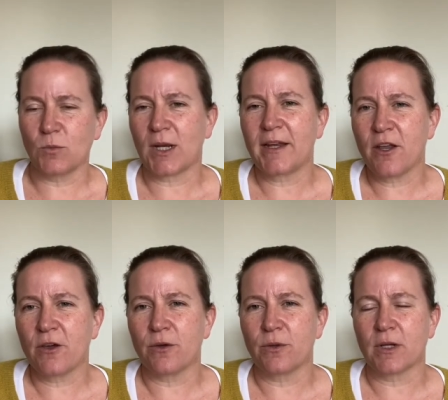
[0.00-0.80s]
well, I
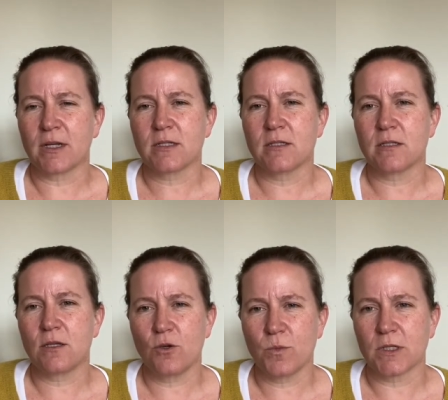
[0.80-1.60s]
know that us as
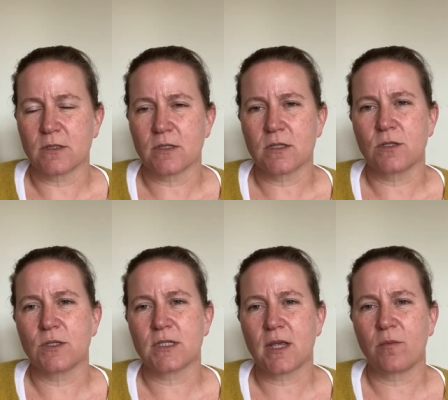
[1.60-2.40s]
humans do
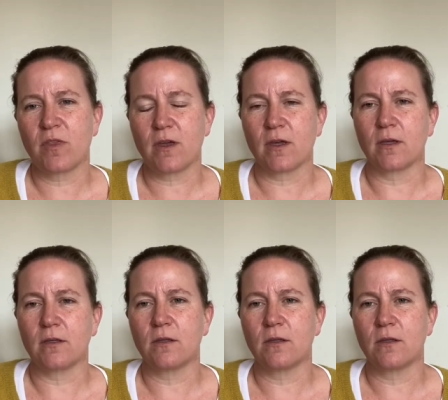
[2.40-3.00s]
the same thing,